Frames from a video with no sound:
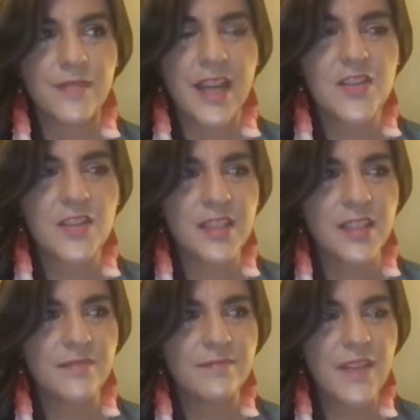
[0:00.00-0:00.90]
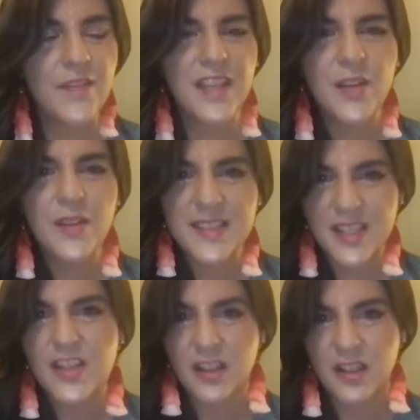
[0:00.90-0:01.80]
Actually, I think I want to
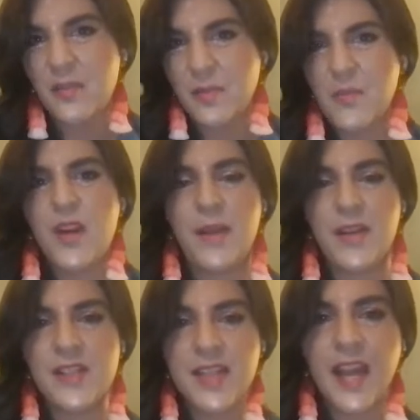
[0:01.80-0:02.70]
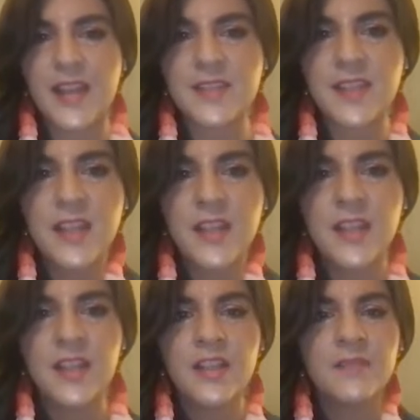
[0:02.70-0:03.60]
tell you a little bit more about his eyes.
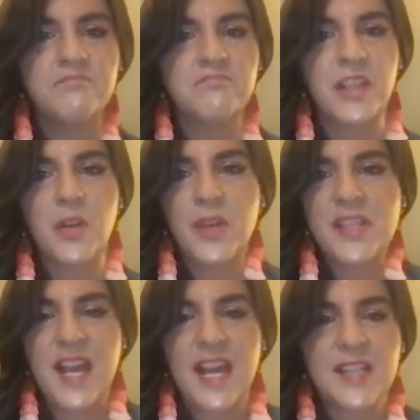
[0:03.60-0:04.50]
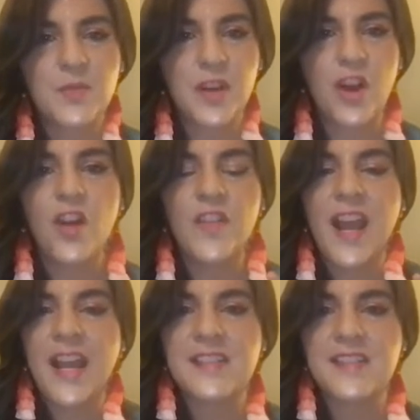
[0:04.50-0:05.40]
You know, his eyes were all
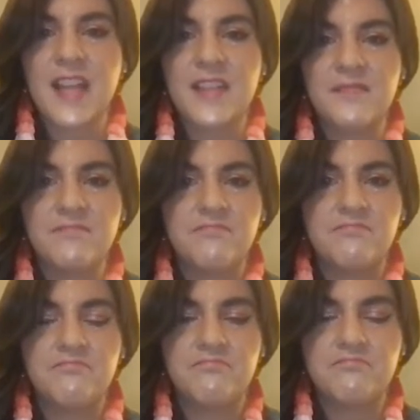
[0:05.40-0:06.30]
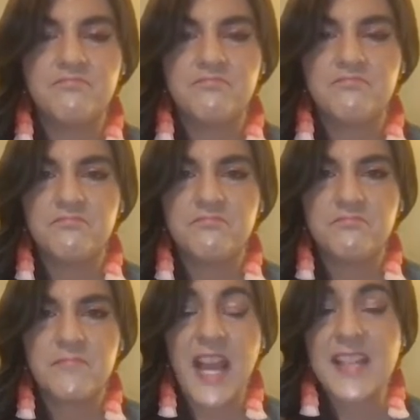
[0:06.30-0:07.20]
the eyes that
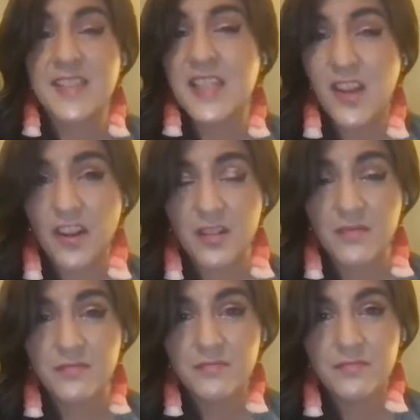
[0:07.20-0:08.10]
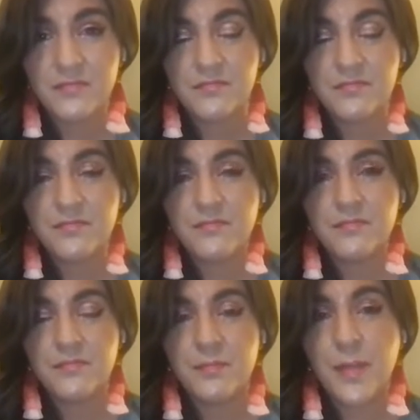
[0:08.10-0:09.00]
had seen her,
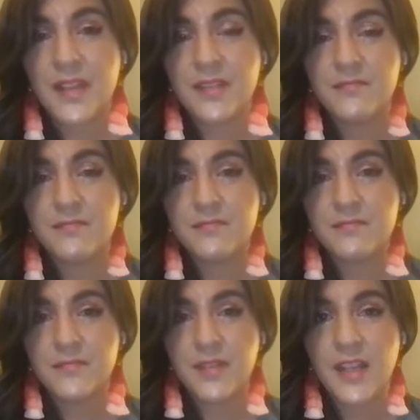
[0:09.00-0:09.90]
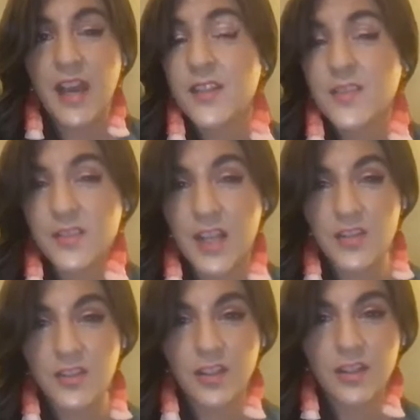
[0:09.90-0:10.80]
but had also
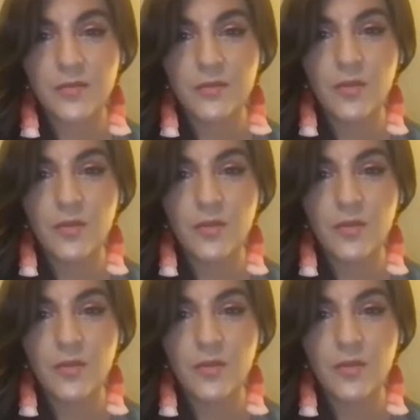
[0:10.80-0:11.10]
touched her